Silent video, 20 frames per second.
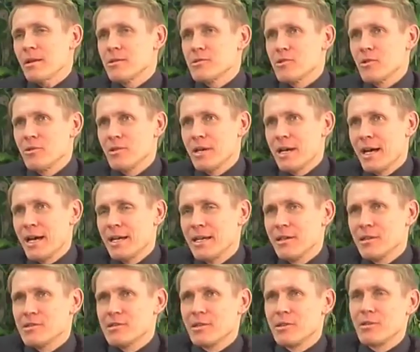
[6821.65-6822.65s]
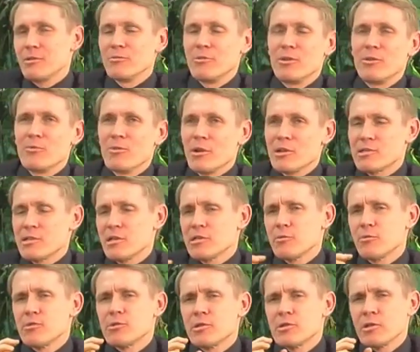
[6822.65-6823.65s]
So the high hills. Now Hugh Ross
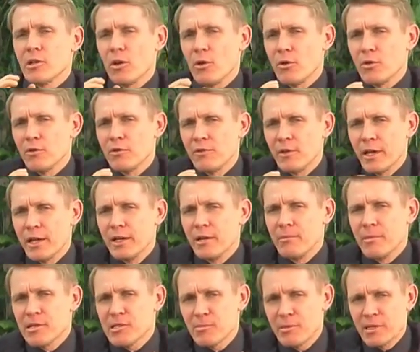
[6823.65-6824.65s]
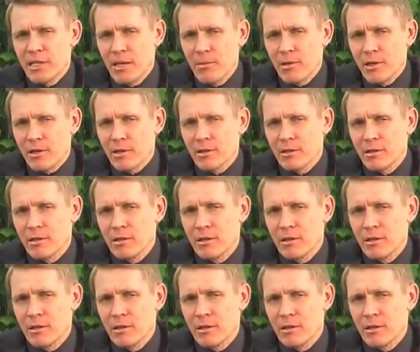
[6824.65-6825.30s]
says it was just a local flood in Mesopotamia.